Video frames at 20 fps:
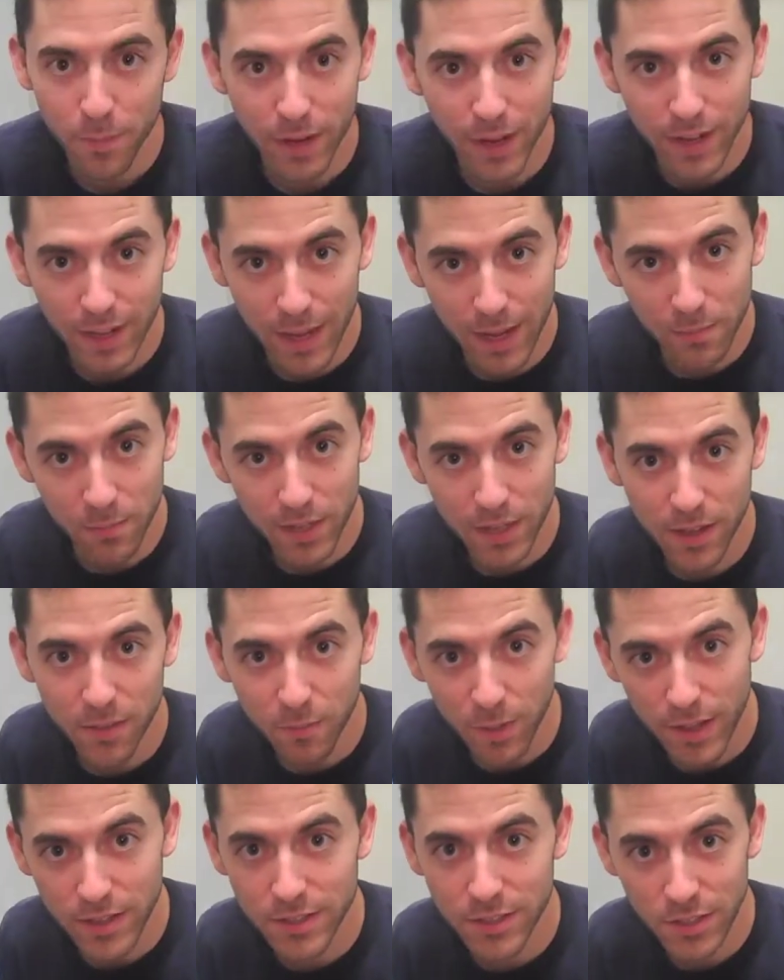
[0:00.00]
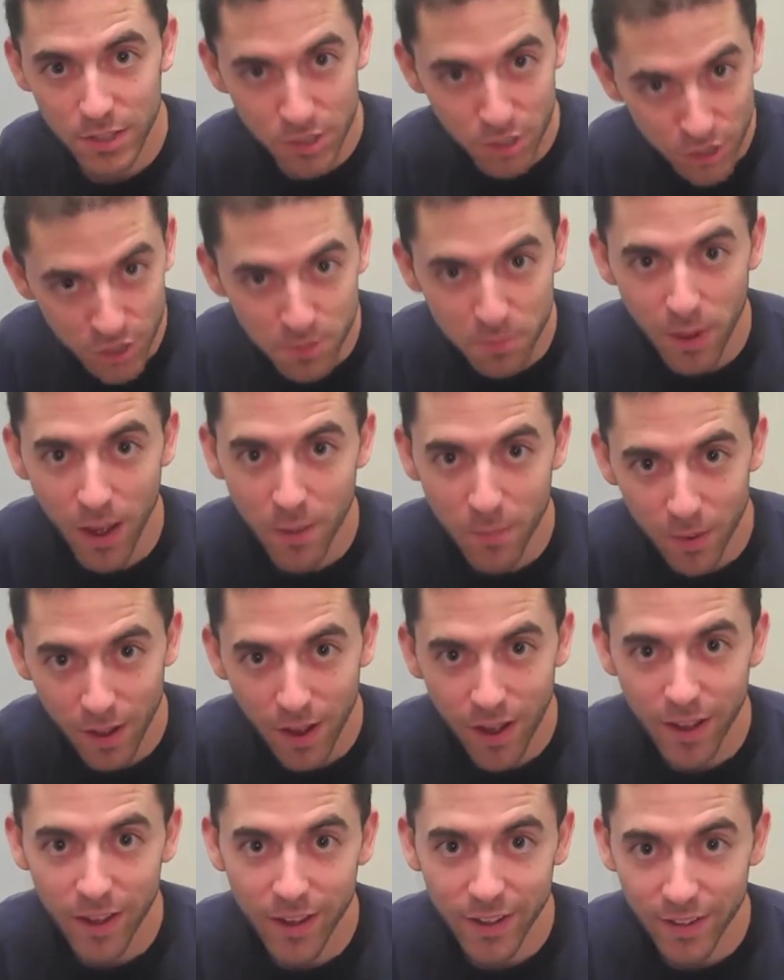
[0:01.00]
and I came to get my delicious pot
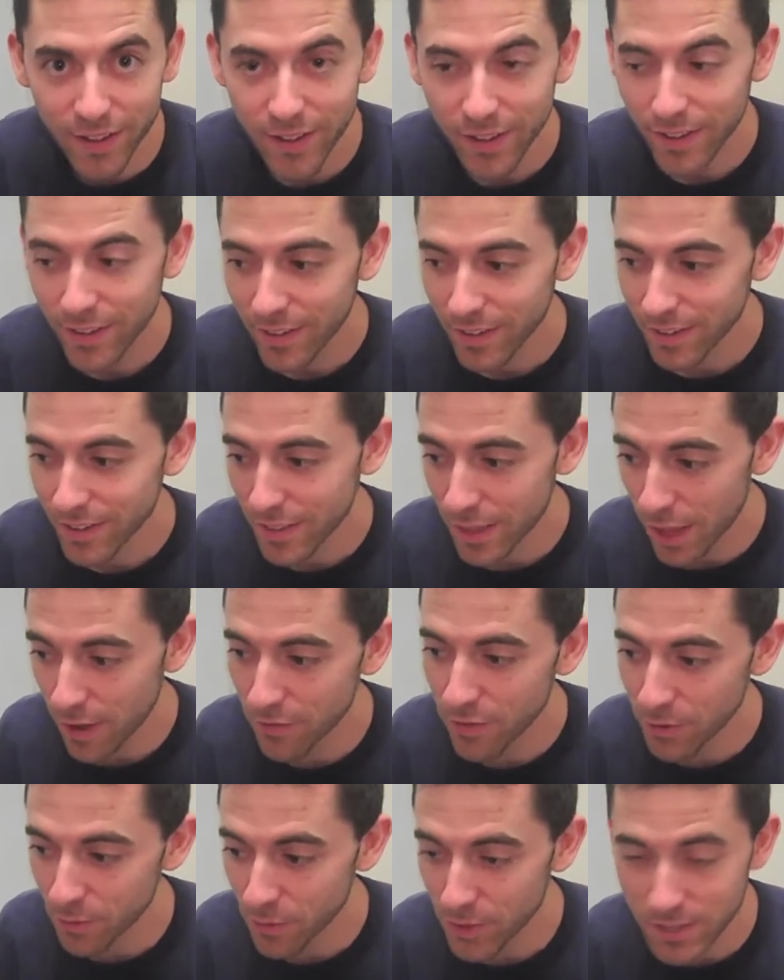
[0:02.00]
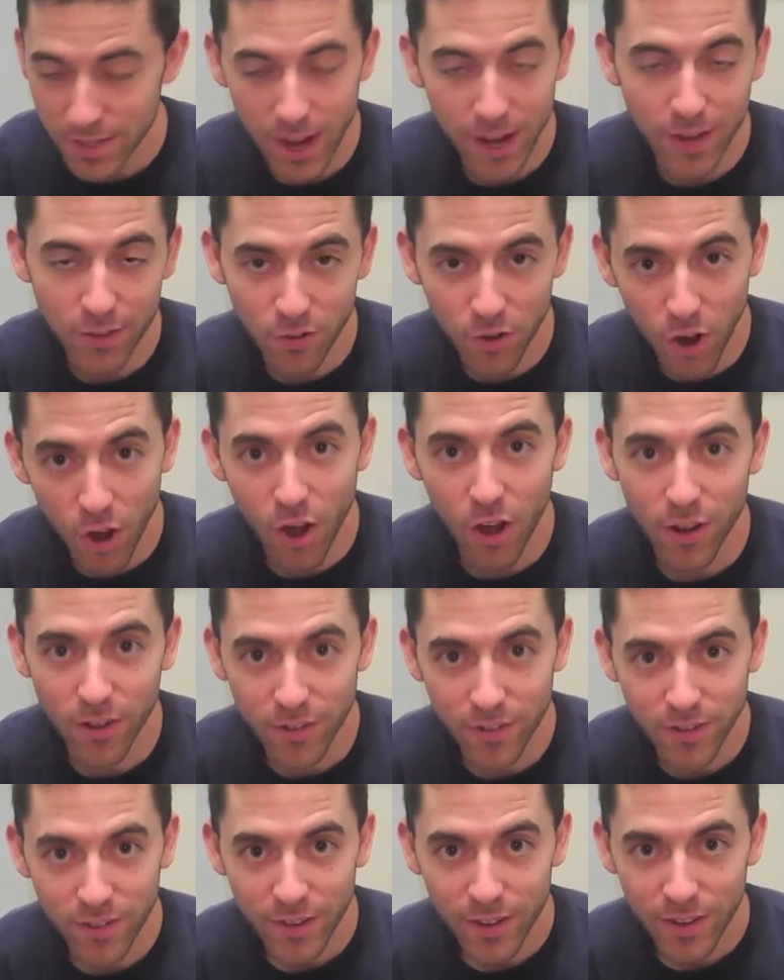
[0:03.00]
pie, the oven was not even on.
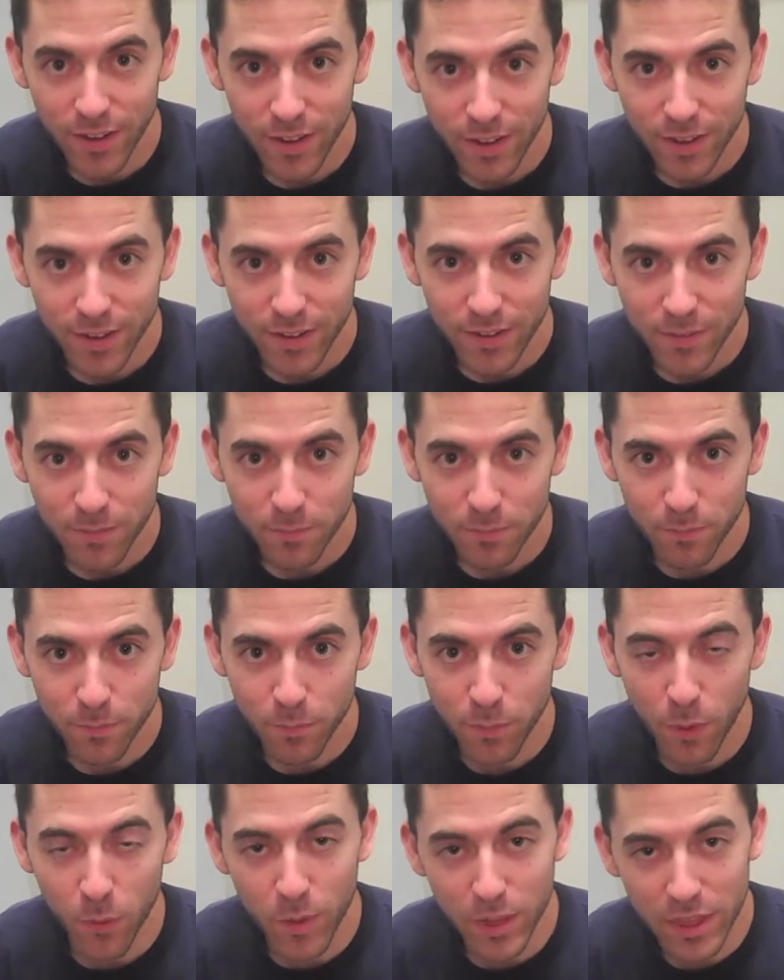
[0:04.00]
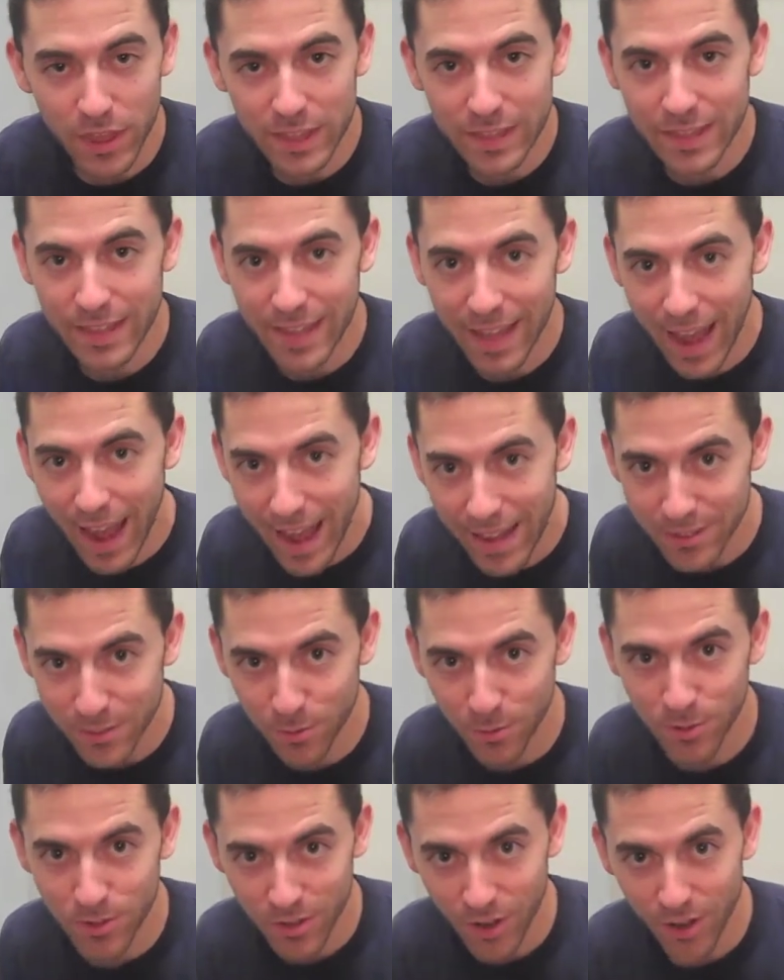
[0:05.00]
But we think the gas
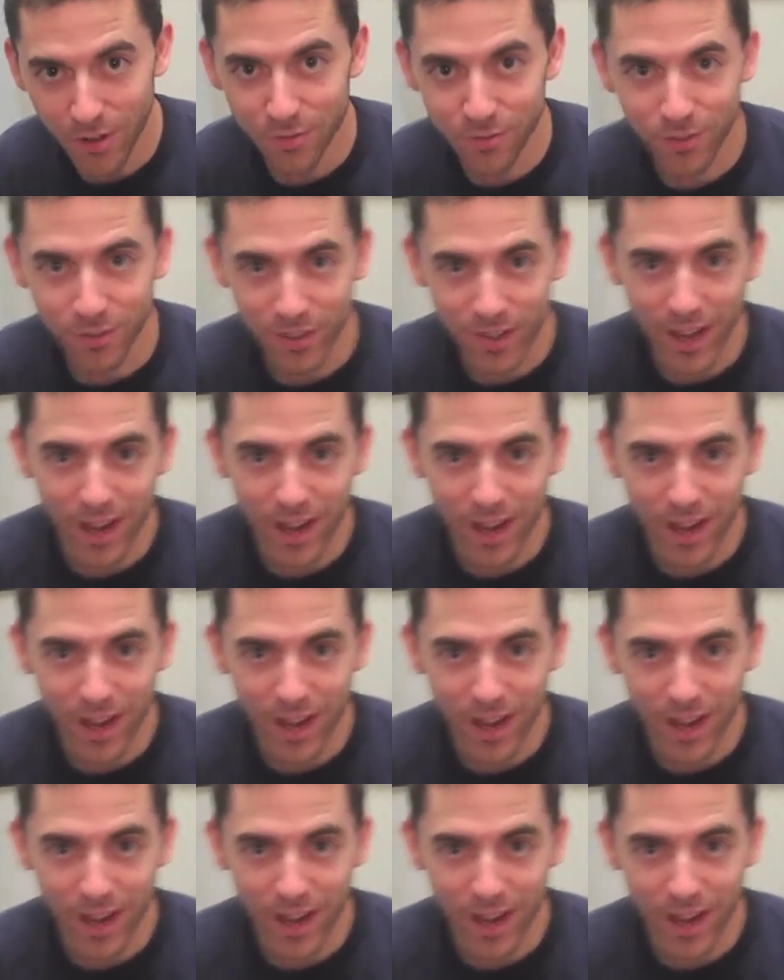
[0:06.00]
was on for an